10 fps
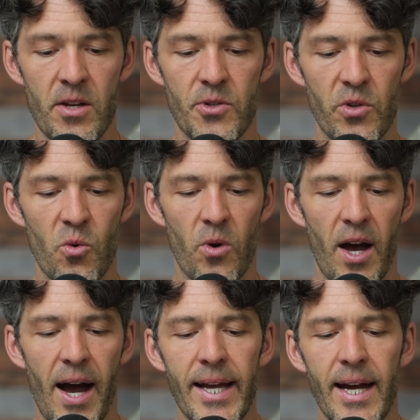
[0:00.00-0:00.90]
So you,
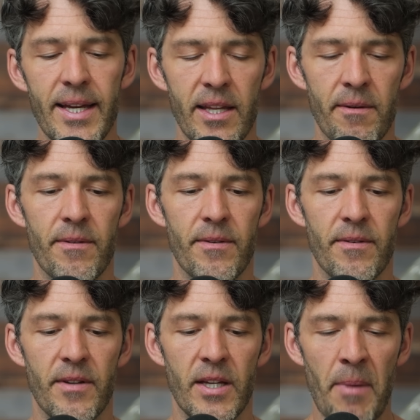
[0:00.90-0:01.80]
I, I in,
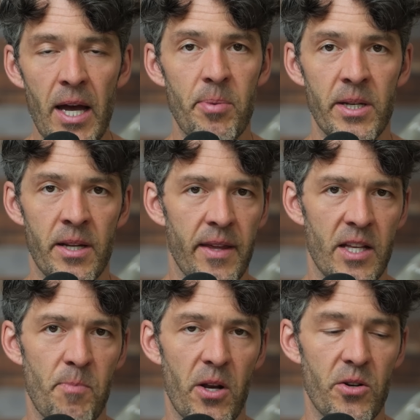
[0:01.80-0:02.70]
in my opinion, I
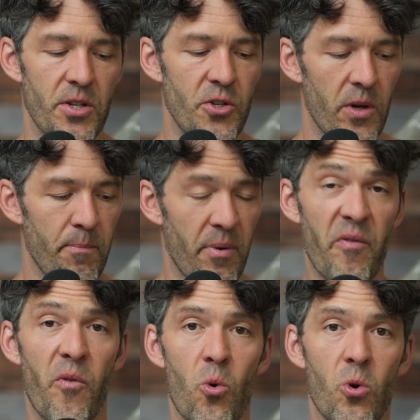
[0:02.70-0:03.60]
think it's better to do it
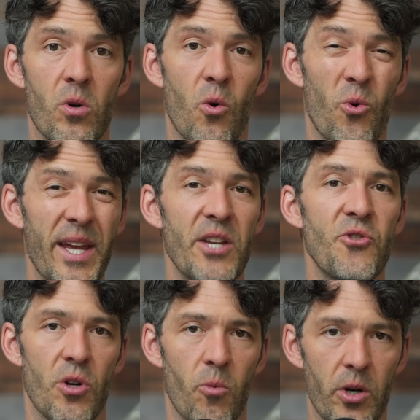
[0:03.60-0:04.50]
before or
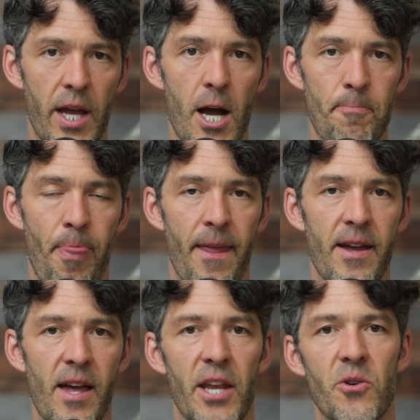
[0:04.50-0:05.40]
intra-workout.
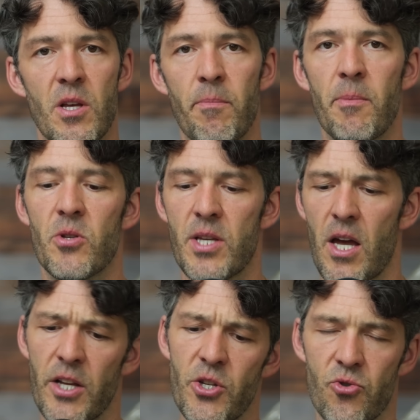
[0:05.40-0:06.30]
I know some people say,
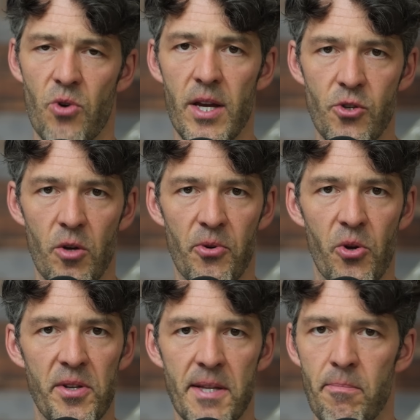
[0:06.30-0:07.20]
I just dry scoop
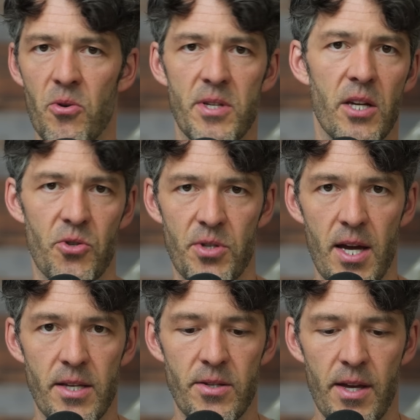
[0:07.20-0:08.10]
creatine
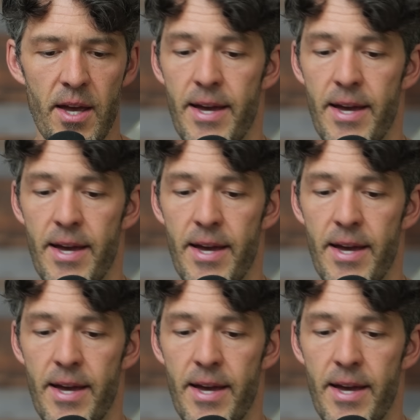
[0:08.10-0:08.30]
post-exercise.